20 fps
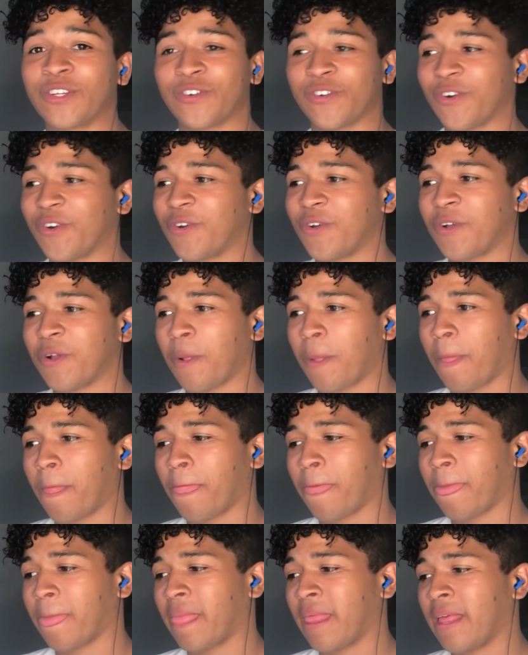sa
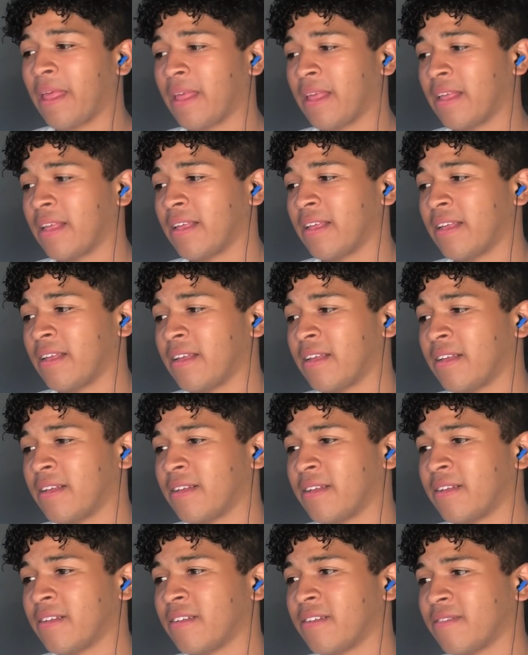pagkakaibigan nila.
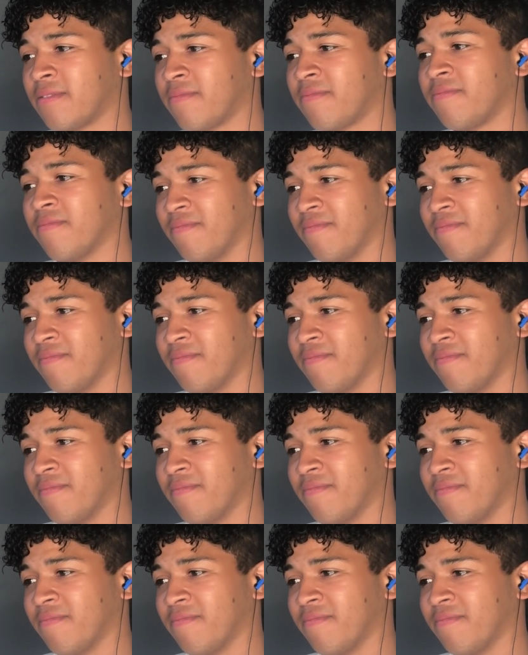Diba?